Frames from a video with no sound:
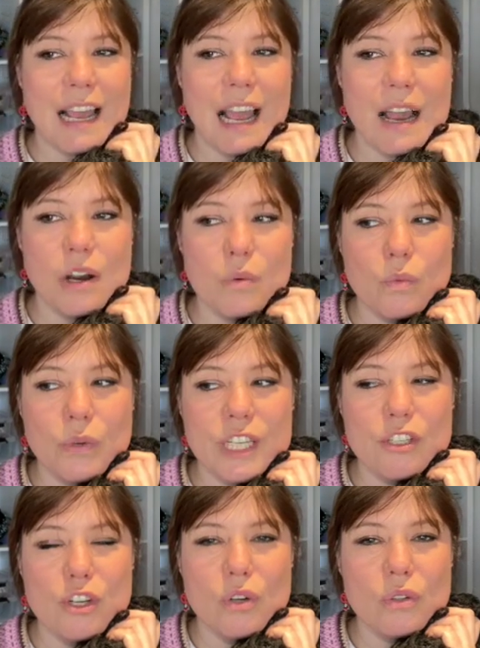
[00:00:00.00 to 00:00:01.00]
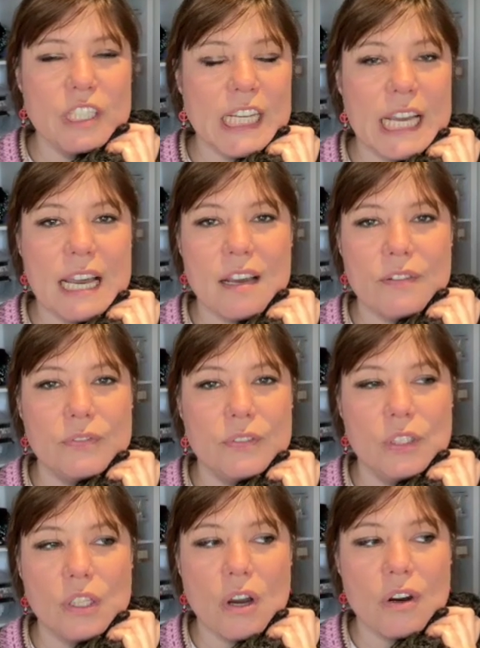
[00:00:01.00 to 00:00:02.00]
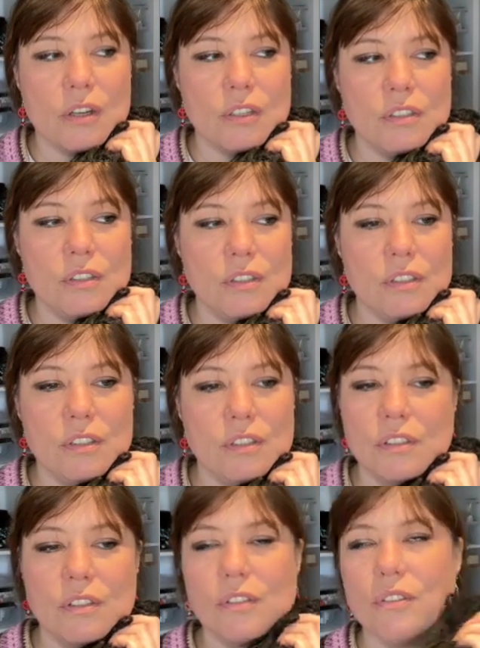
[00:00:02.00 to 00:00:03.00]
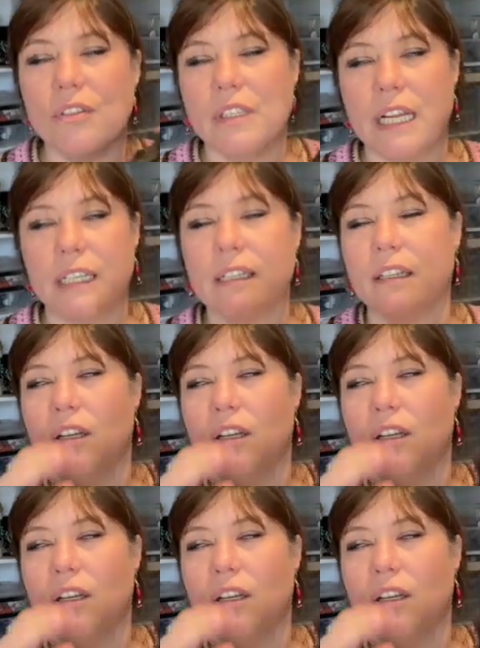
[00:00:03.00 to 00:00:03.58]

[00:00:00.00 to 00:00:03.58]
how we don't have yarn, like